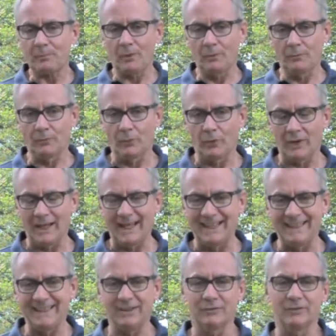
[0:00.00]
for
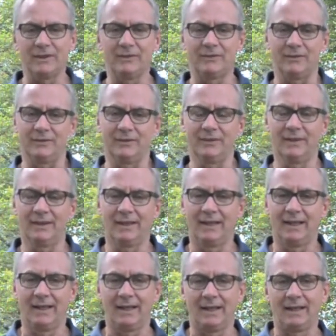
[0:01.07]
any reason,
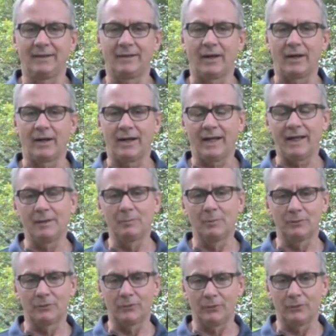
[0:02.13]
they are able
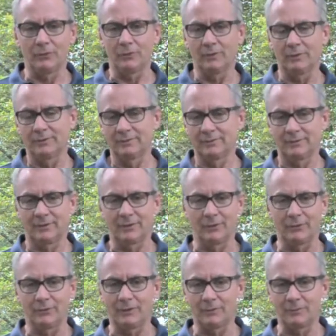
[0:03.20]
to go
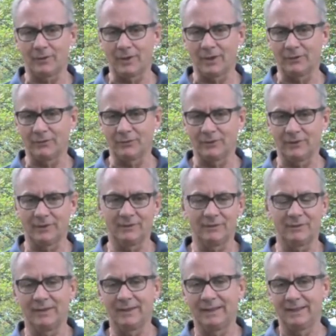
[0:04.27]
to different countries,
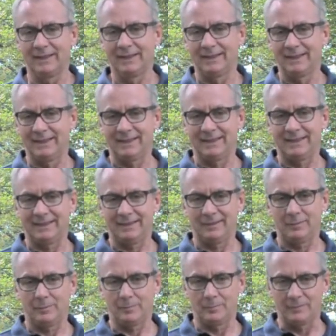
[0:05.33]

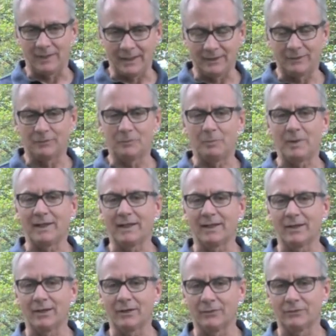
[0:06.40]
native speaking
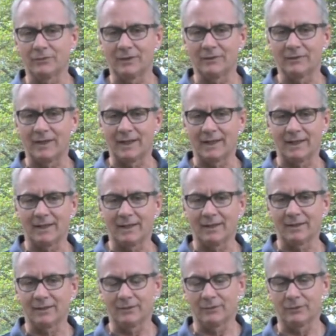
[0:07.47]
countries like
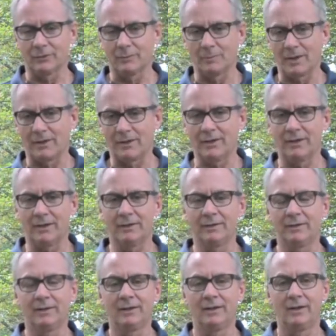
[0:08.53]
England or America,
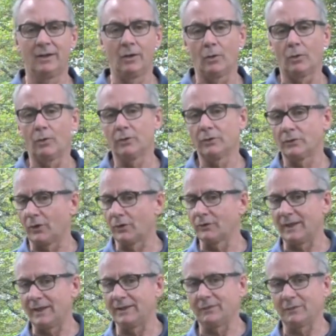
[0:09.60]
or
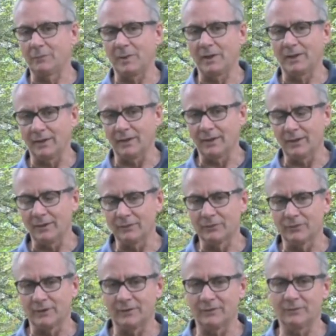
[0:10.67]
non-native speaking
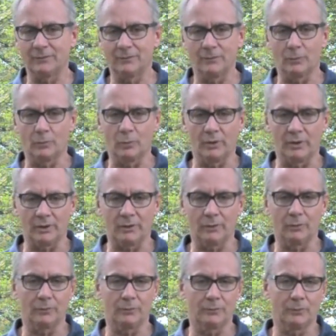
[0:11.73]
countries for work
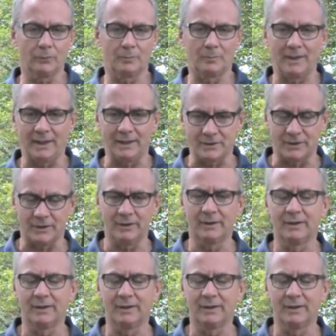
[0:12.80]
or for pleasure,